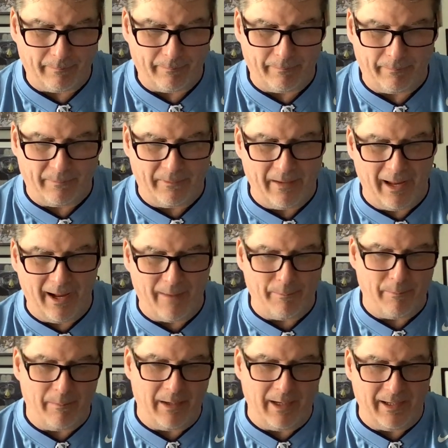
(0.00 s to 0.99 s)
Not
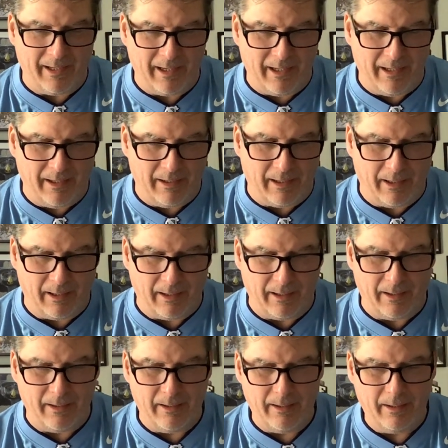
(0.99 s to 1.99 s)
many.
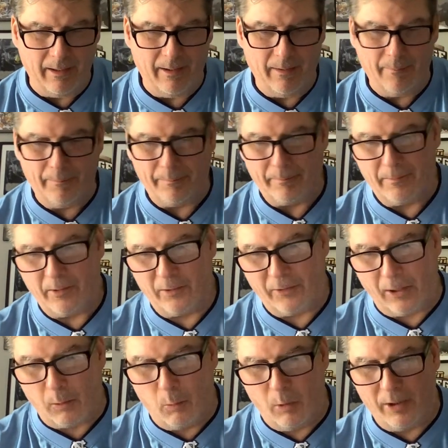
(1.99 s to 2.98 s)
There's
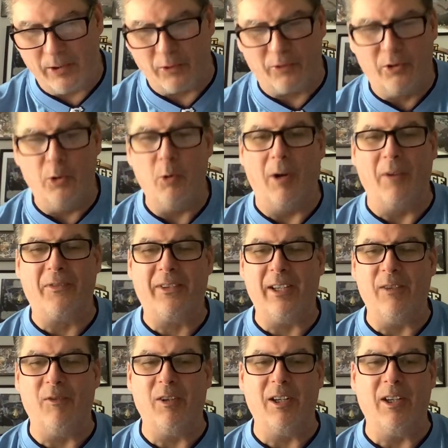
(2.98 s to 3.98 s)
like 1 or 2 on
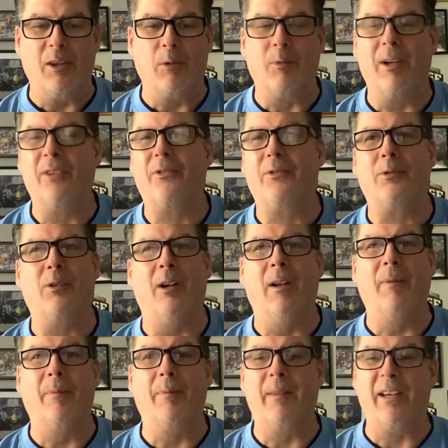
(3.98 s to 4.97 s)
TV. The rest are
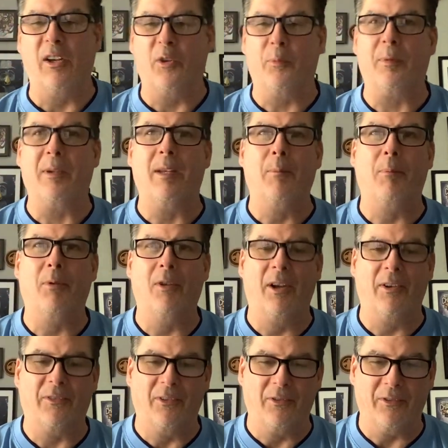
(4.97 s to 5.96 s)
on ESPN
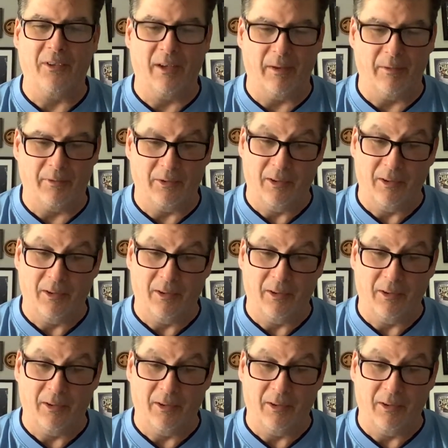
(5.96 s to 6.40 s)
Plus and stuff.